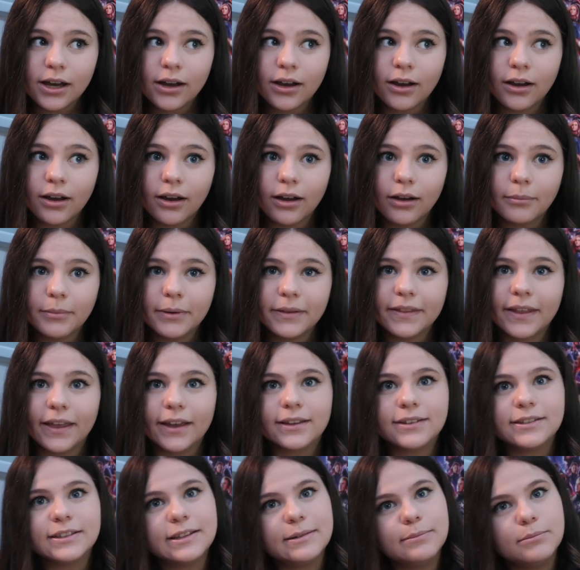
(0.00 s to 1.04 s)
and
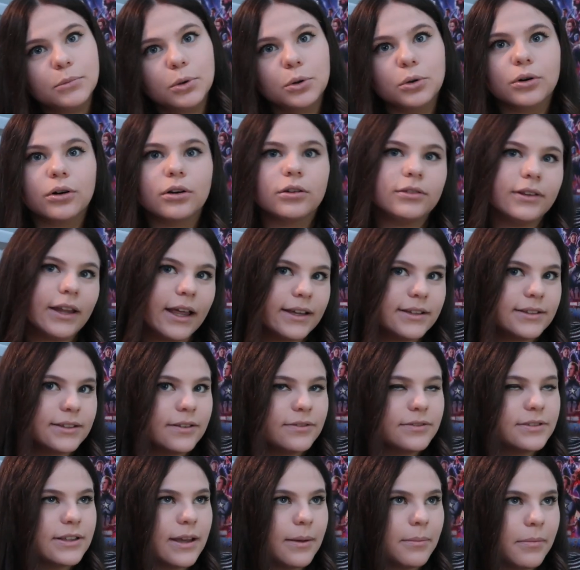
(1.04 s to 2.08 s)
like see more or less
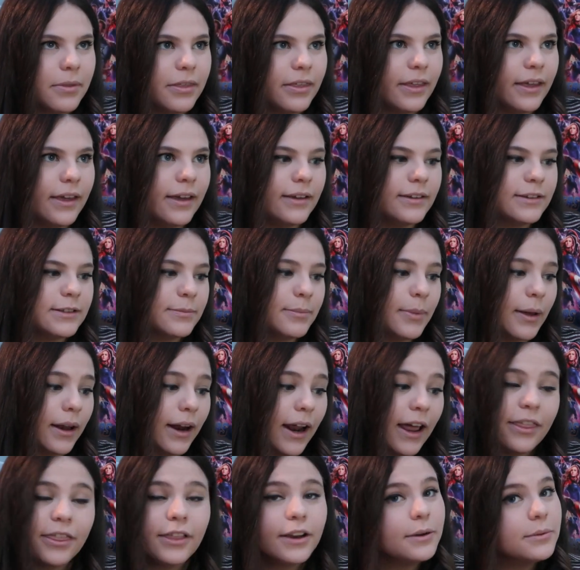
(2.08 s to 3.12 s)
of some things,
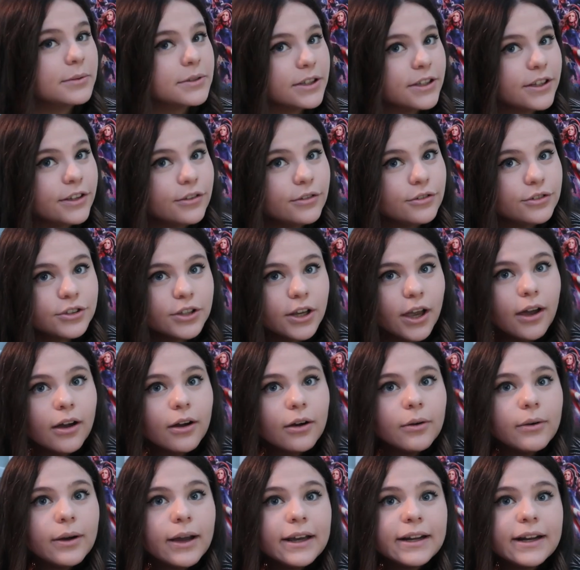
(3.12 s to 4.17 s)
but I thought it was a cute
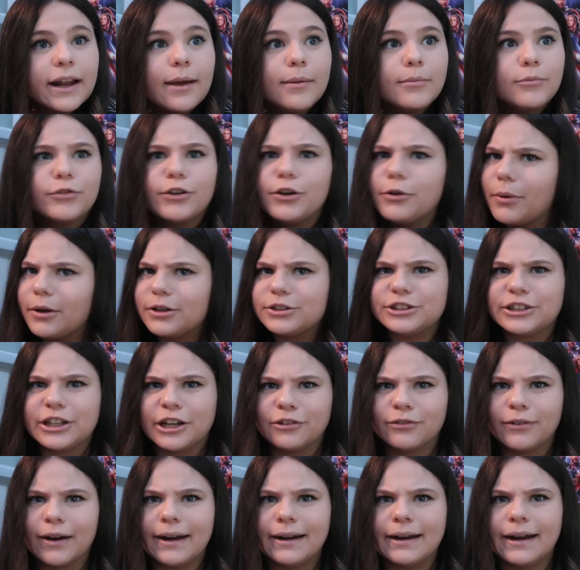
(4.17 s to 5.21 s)
show, and I'm rewatching
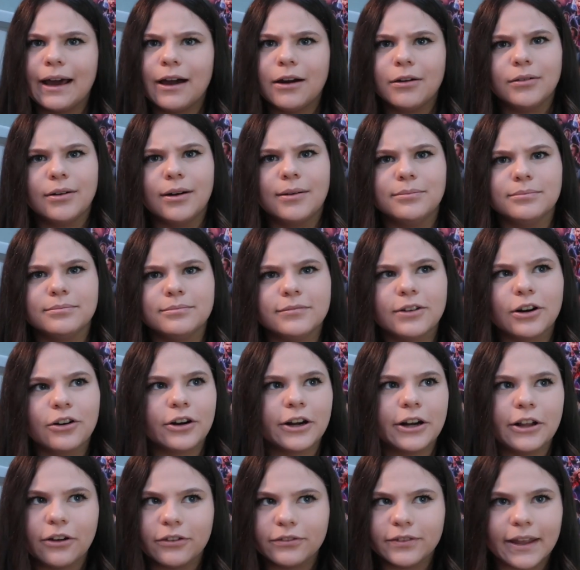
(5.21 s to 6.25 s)
it right now. I'm
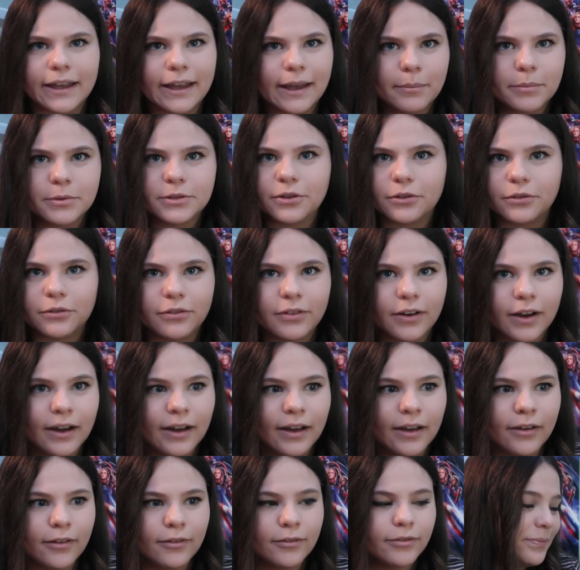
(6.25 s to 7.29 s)
already on like episode
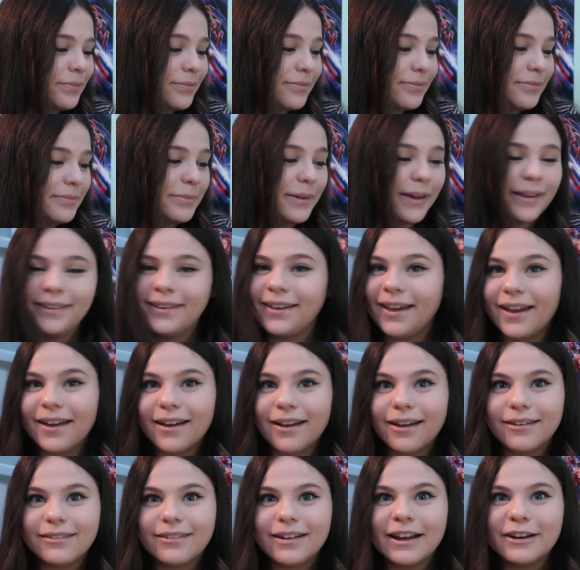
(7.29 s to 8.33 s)
5. But
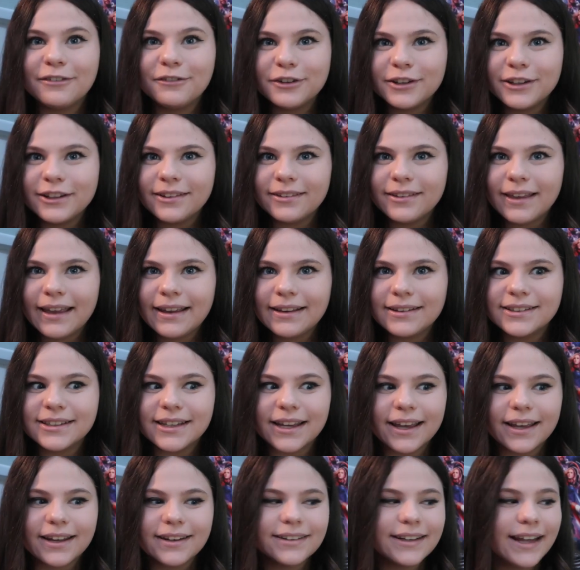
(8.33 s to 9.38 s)
yeah, I really liked
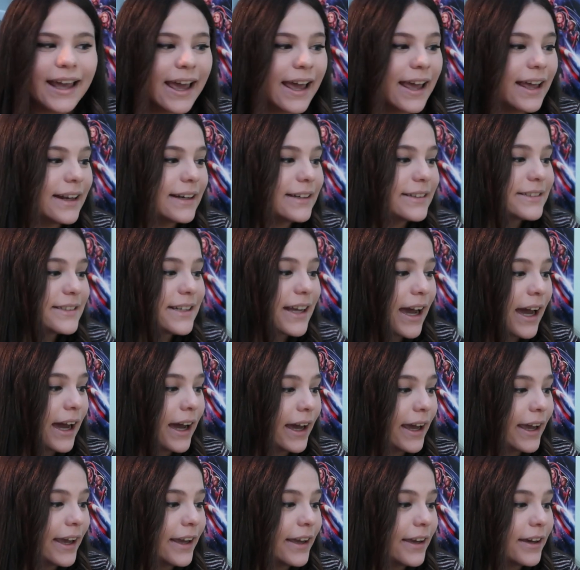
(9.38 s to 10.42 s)
it, and
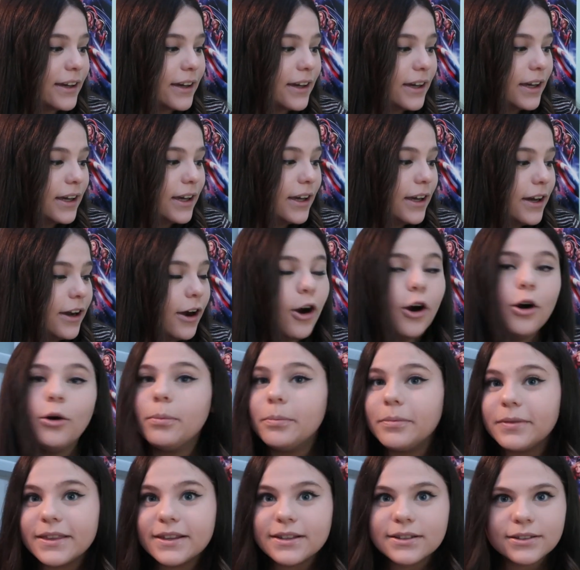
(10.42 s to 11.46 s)
I
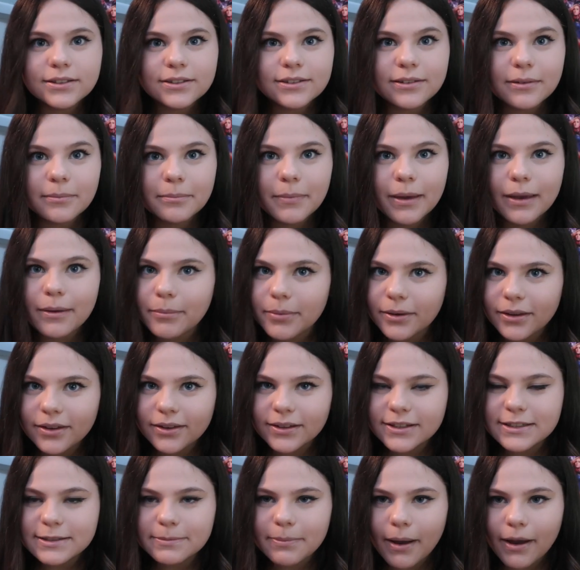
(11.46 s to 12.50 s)
hope this maybe
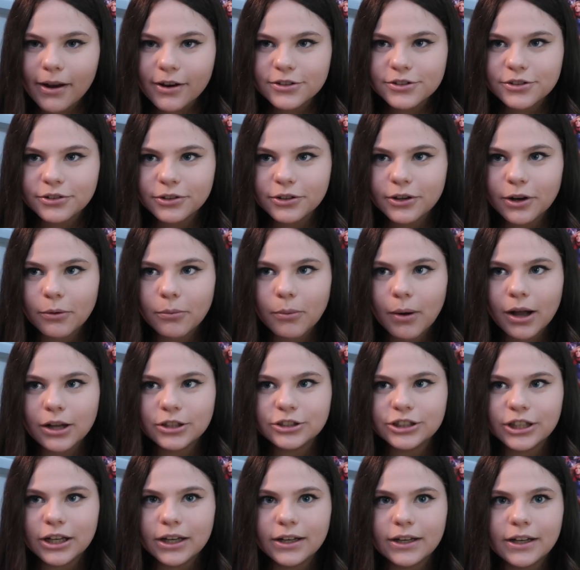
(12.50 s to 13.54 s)
inspires you to go
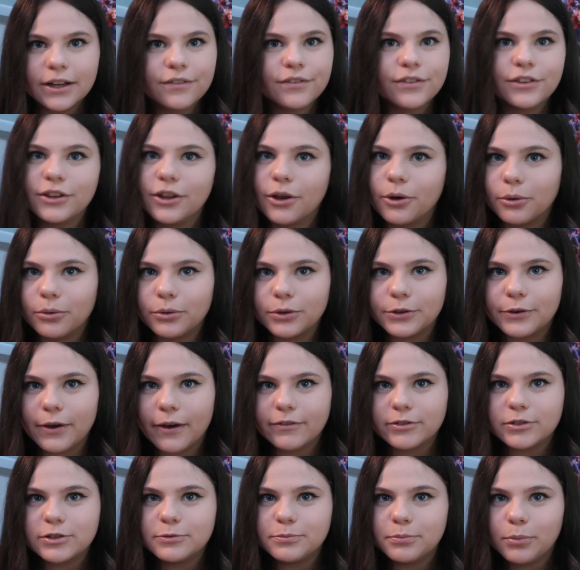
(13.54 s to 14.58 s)
watch it, even though you
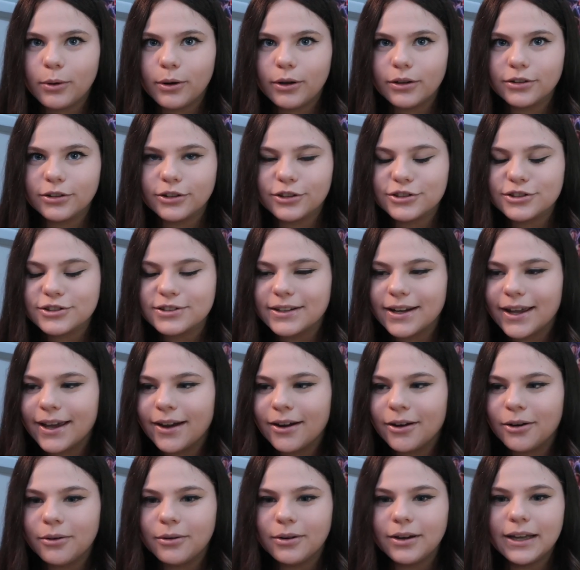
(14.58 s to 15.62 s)
have spoilers
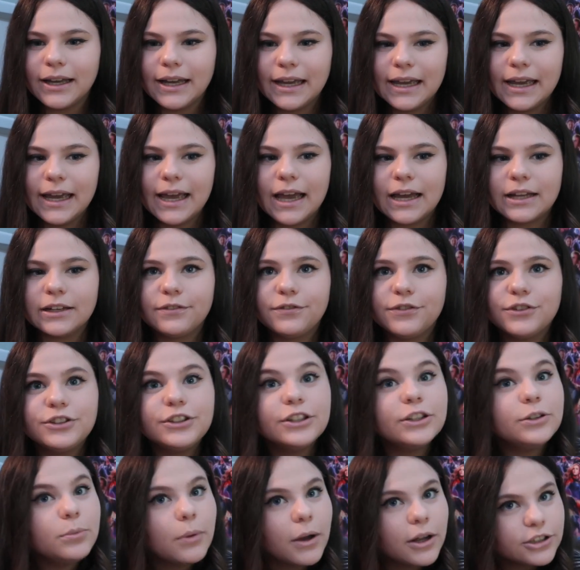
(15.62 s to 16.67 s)
now. And if you
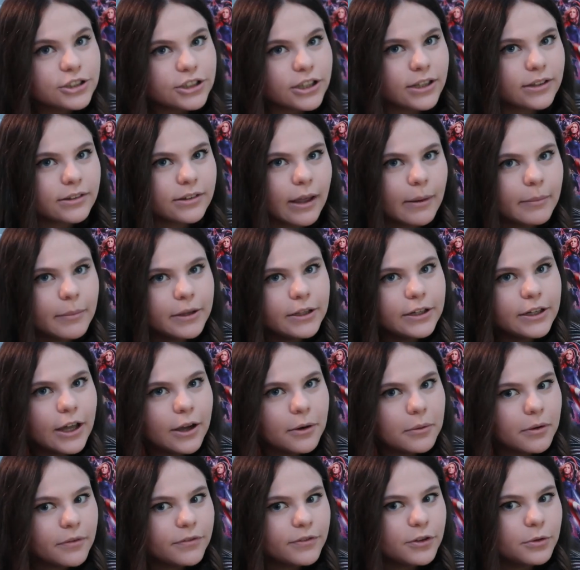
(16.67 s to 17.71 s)
did watch it, let me
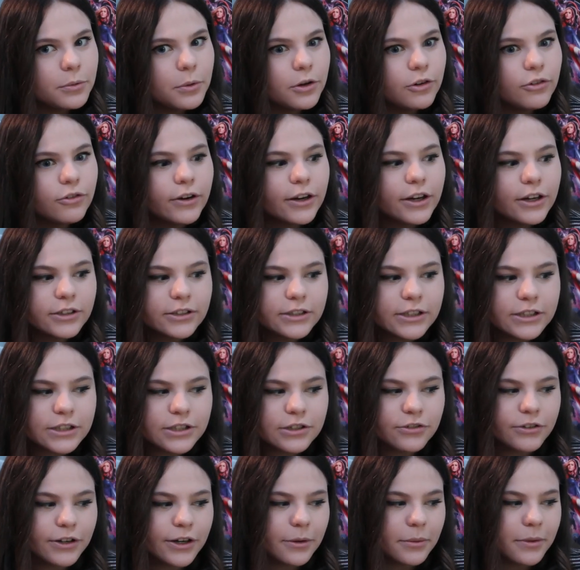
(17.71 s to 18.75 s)
know if you agree or
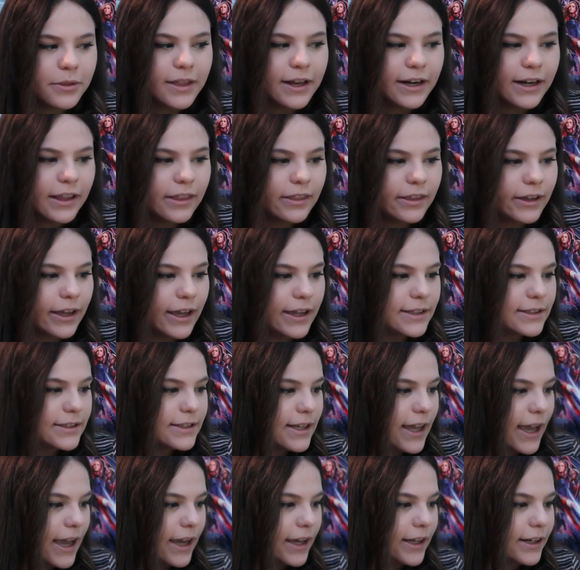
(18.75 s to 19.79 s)
disagree with anything I
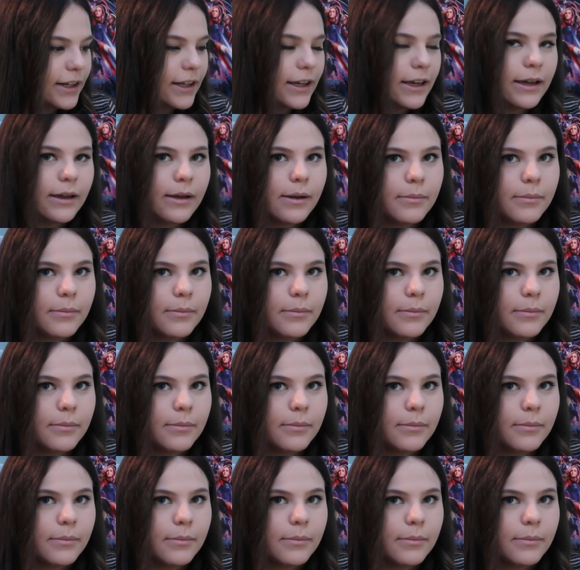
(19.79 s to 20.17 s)
said.